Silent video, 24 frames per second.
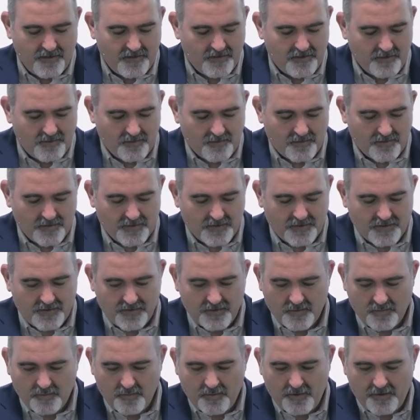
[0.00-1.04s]
the Lord's
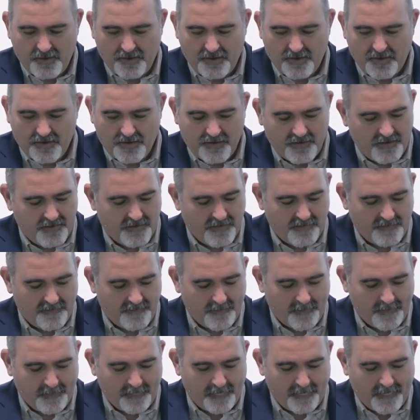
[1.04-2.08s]
word.
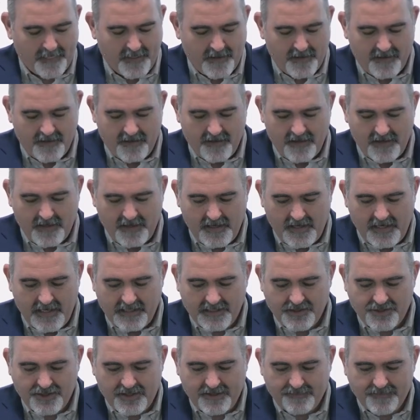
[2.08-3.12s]

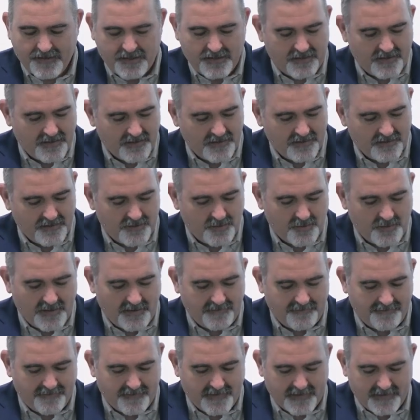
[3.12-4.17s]
Acts chapter
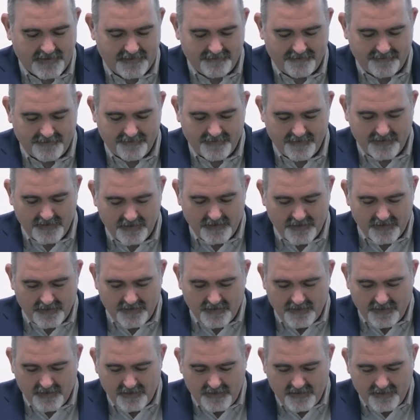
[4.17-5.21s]
25.
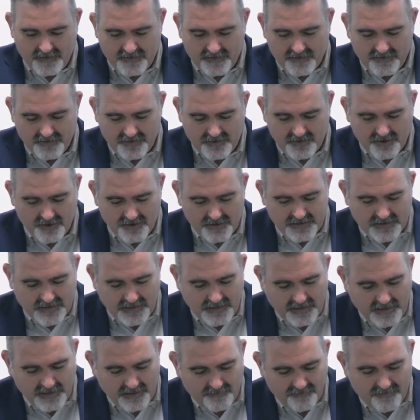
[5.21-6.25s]
Starting
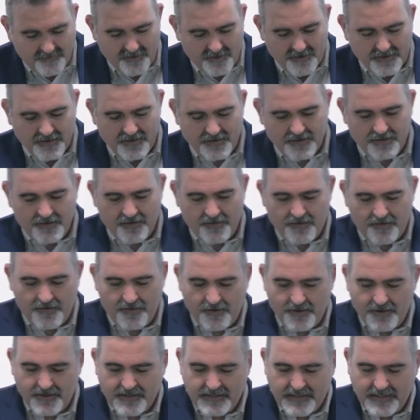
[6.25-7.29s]
in verse
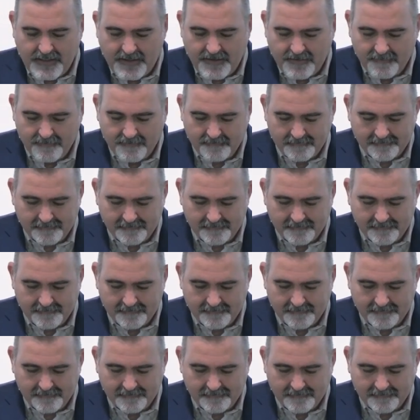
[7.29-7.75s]
13.